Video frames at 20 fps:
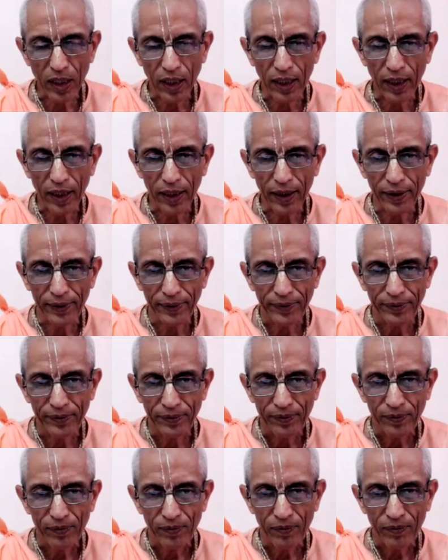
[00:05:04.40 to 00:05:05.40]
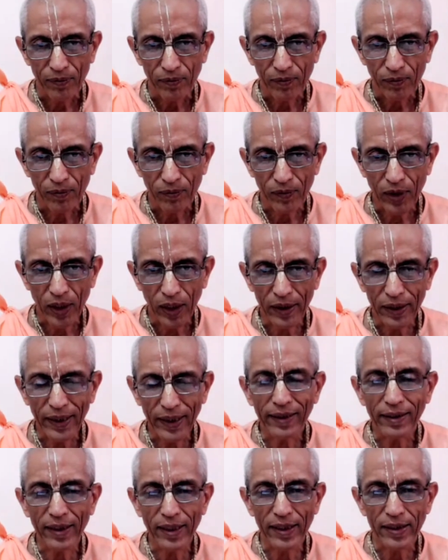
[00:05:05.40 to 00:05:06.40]
the
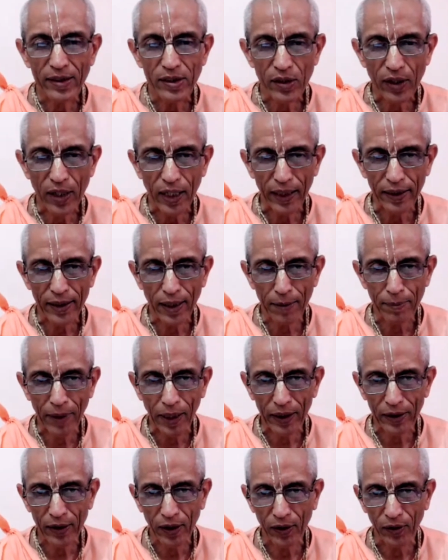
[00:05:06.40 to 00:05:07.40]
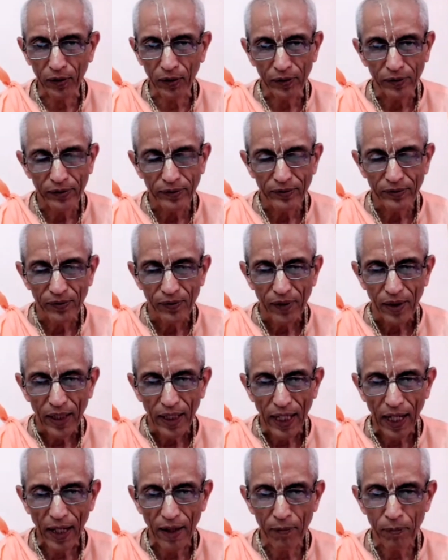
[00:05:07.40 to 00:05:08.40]
deities, Radha Madhav,
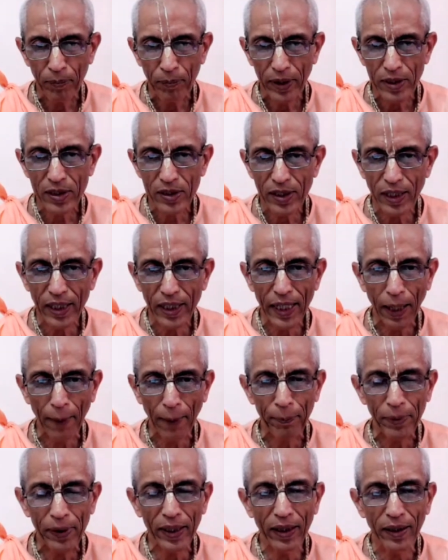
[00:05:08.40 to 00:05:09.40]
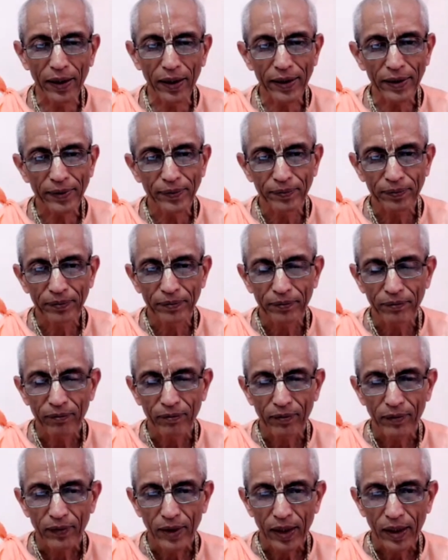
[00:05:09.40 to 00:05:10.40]
have personally appeared,
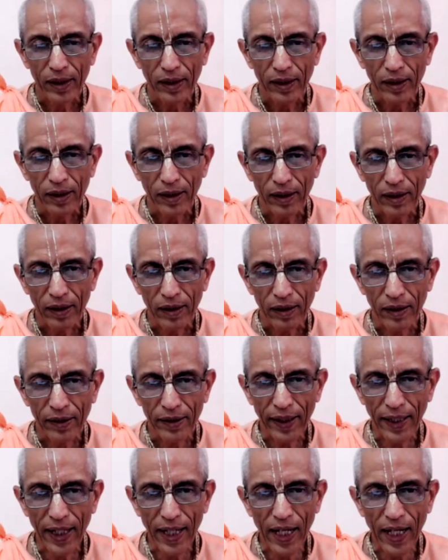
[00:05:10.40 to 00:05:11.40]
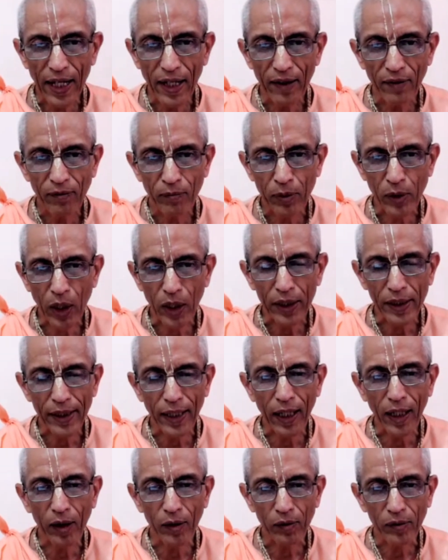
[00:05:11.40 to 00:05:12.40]
they have brought
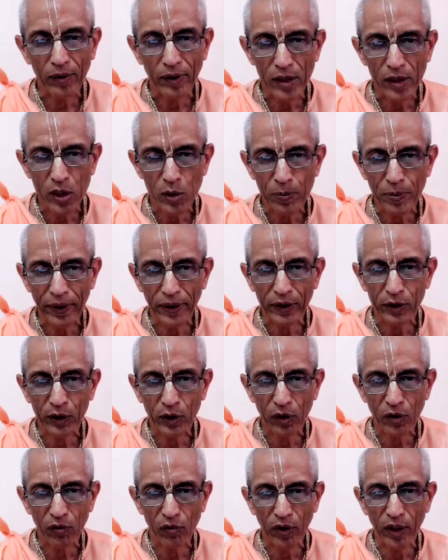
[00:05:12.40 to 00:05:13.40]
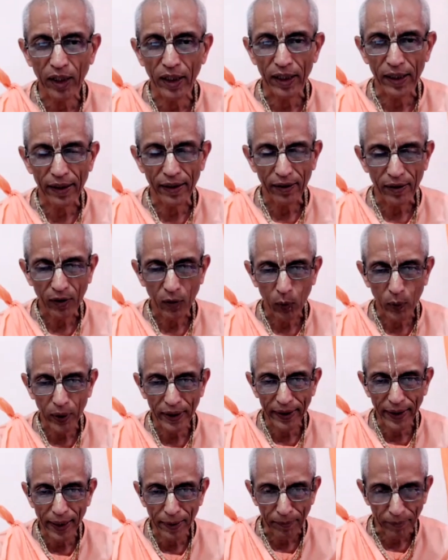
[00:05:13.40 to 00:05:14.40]
down the spiritual world
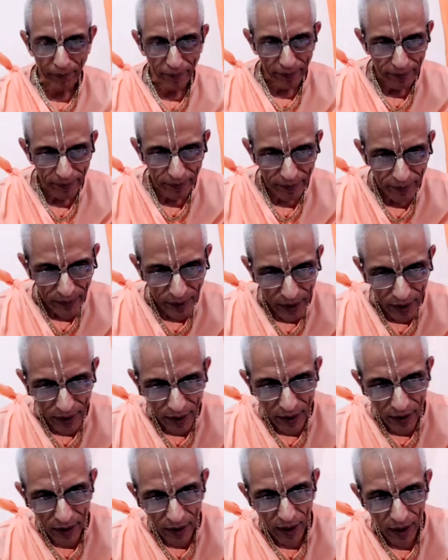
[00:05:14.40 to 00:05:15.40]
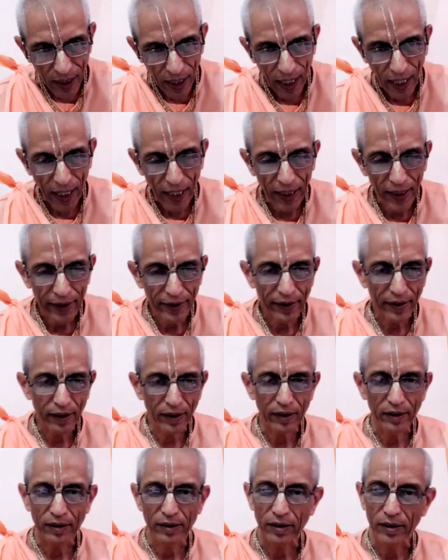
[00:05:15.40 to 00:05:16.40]
with them. And
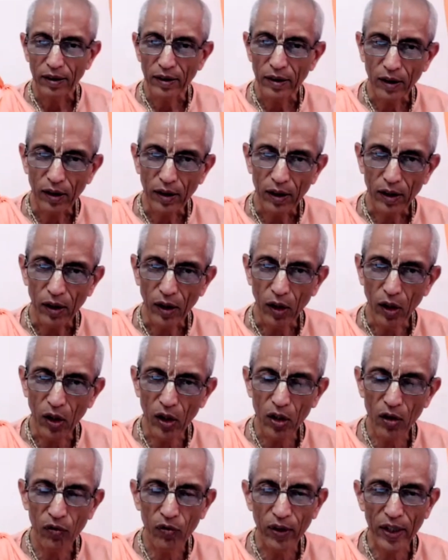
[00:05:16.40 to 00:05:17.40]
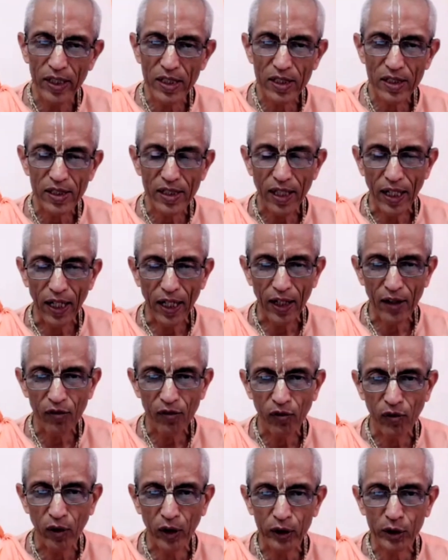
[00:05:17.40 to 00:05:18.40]
all of us
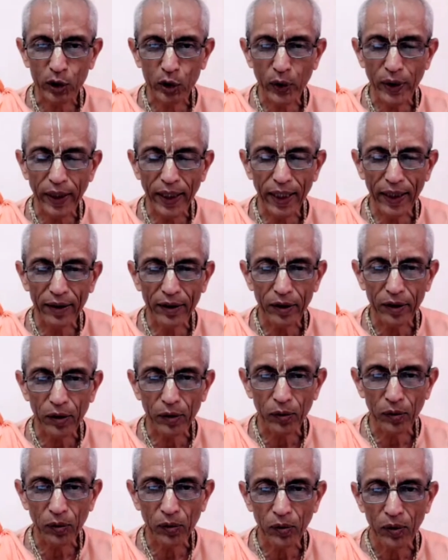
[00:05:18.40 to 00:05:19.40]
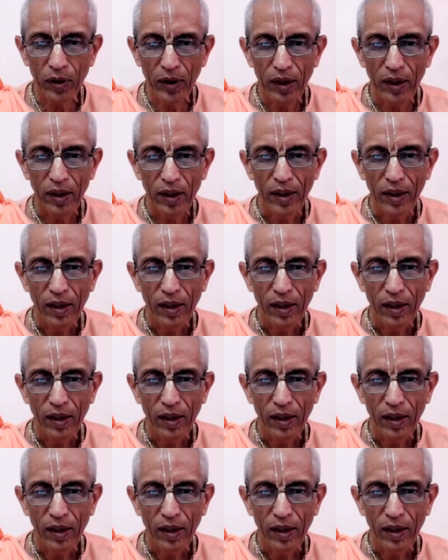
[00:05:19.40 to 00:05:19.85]
are fortunate to